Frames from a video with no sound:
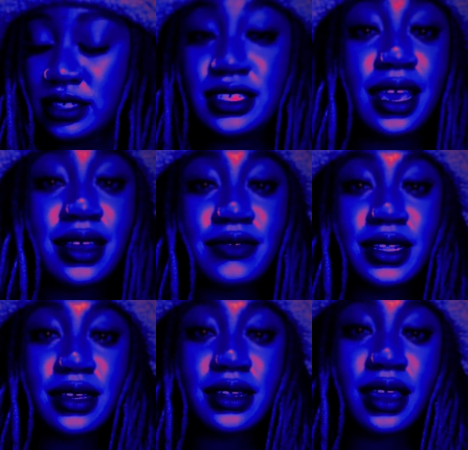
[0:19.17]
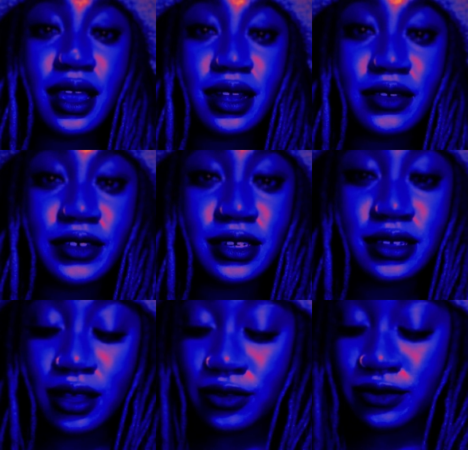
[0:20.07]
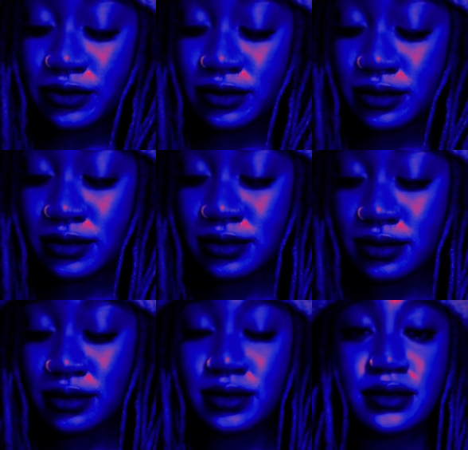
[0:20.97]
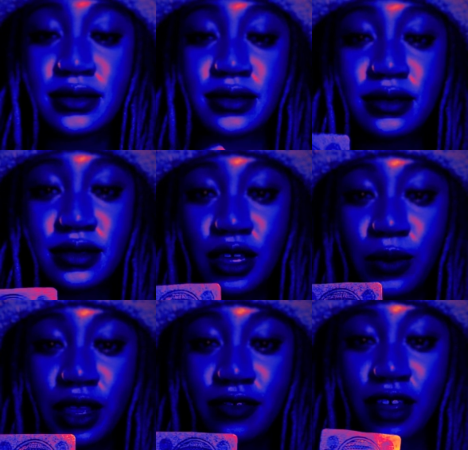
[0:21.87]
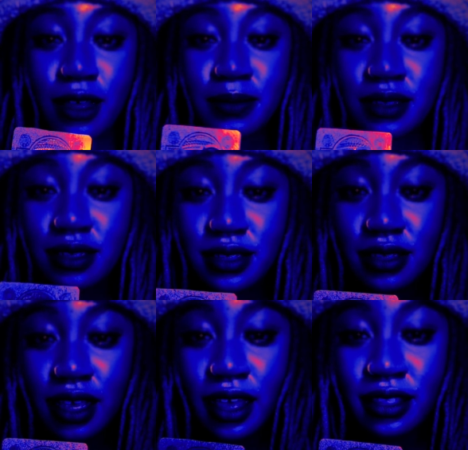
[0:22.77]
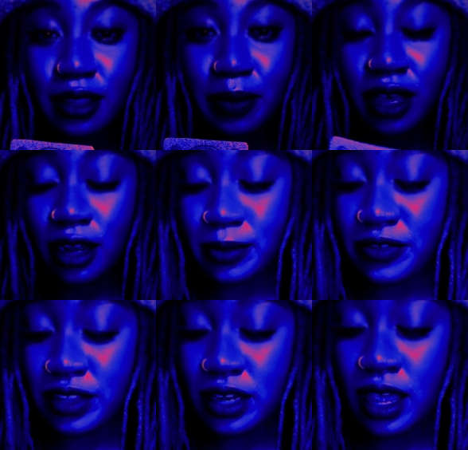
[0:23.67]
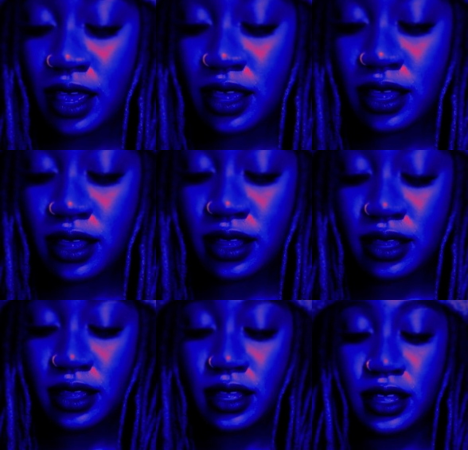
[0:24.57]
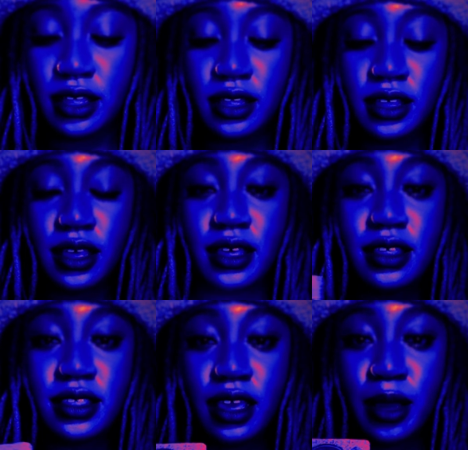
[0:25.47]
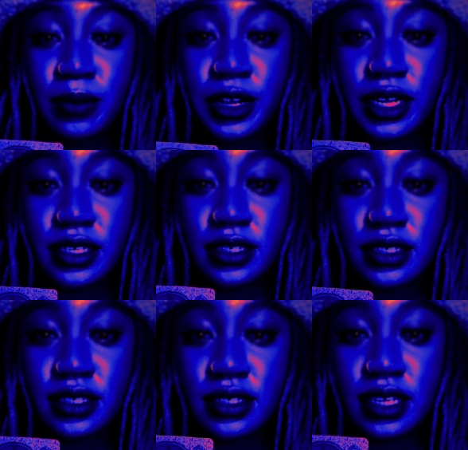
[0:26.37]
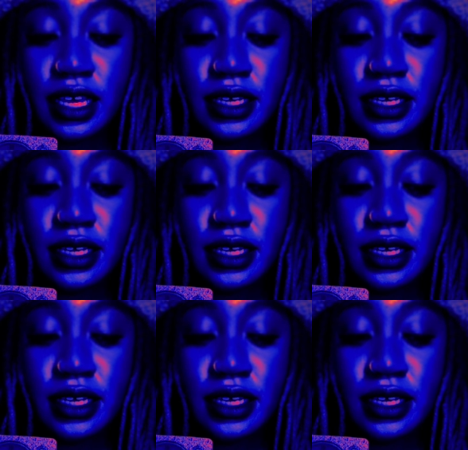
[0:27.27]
take really good care of yourself. The Queen of Cups at the bottom of the deck. The Empress